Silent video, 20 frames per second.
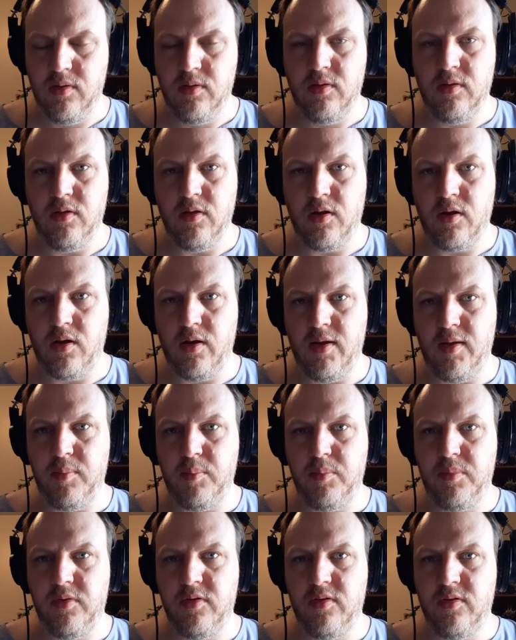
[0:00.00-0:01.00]
The
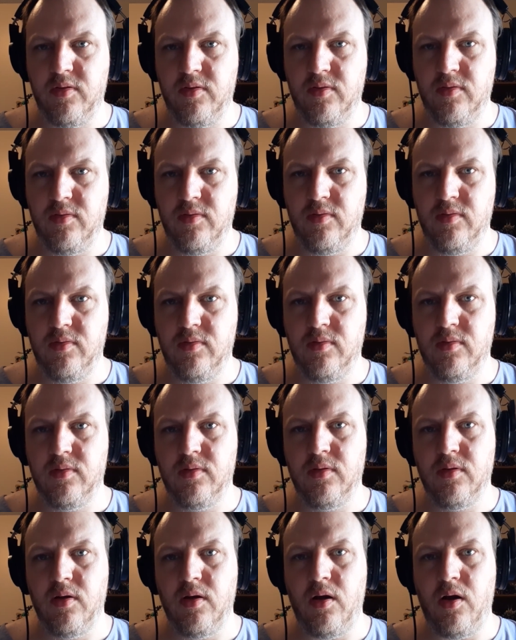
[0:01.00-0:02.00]
clips
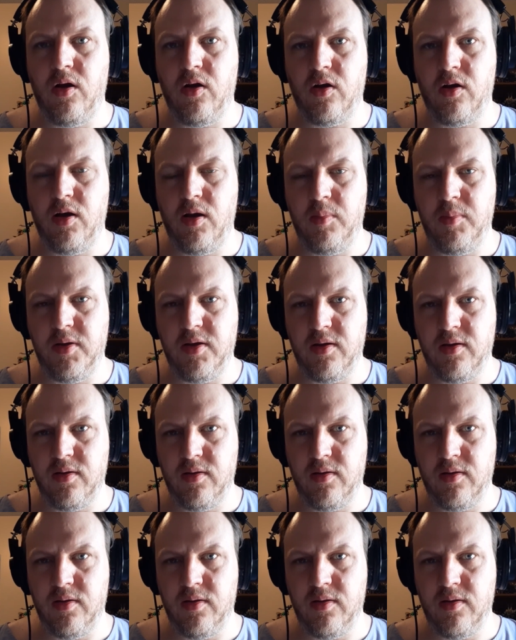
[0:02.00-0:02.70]
are coming.